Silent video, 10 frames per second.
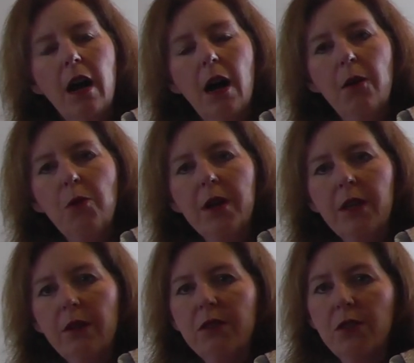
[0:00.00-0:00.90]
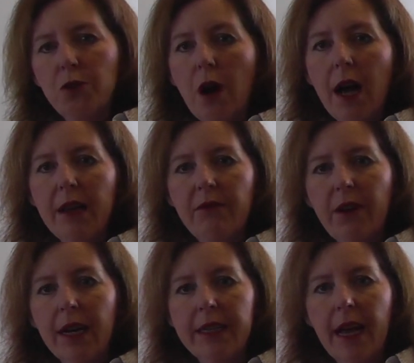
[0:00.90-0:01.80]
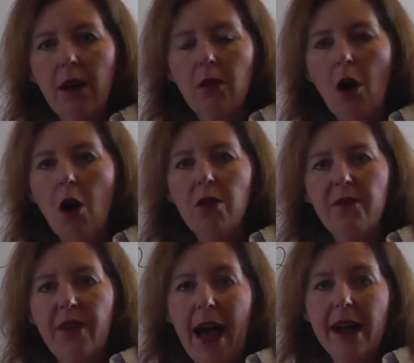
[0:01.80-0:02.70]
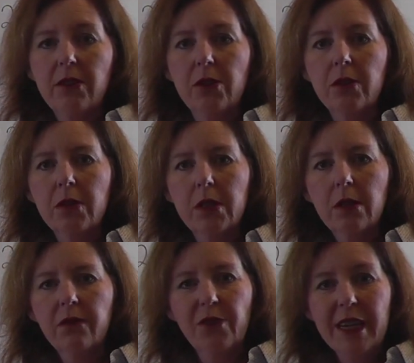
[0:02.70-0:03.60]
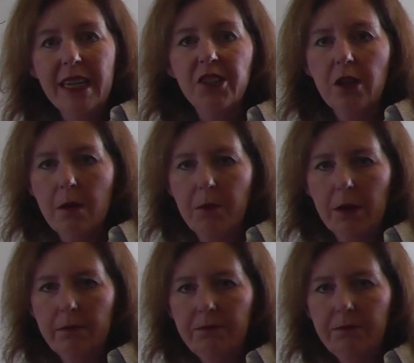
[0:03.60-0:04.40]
I want you to try and find out all the factors for each number.